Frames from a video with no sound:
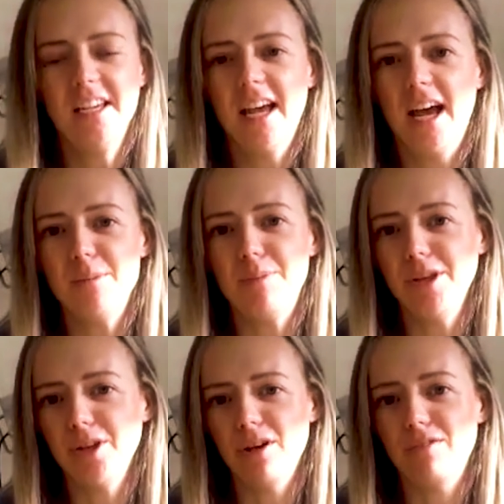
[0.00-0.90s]
Uh, you
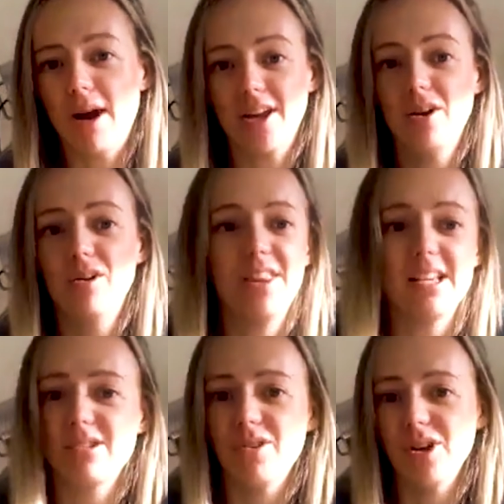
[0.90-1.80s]
peel it off, whack it on, and
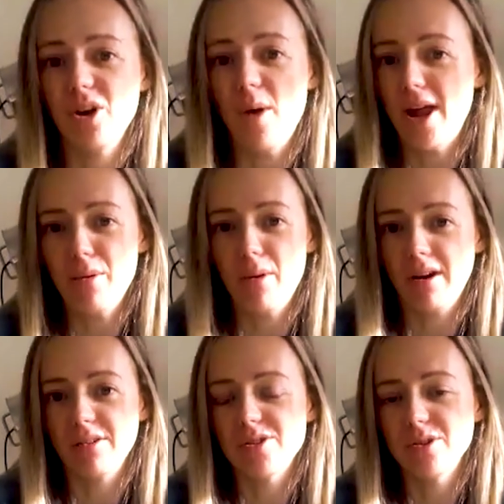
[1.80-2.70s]
that's not going to go
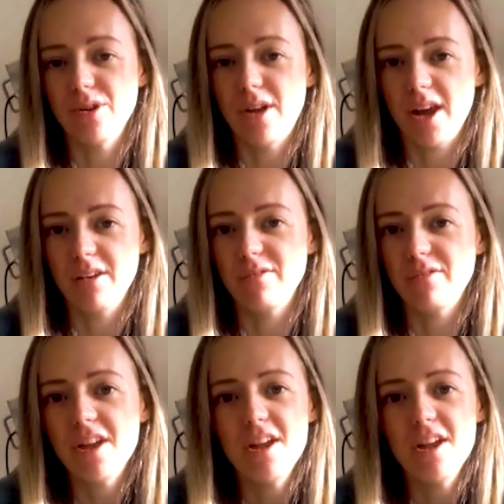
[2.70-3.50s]
anywhere until you kind of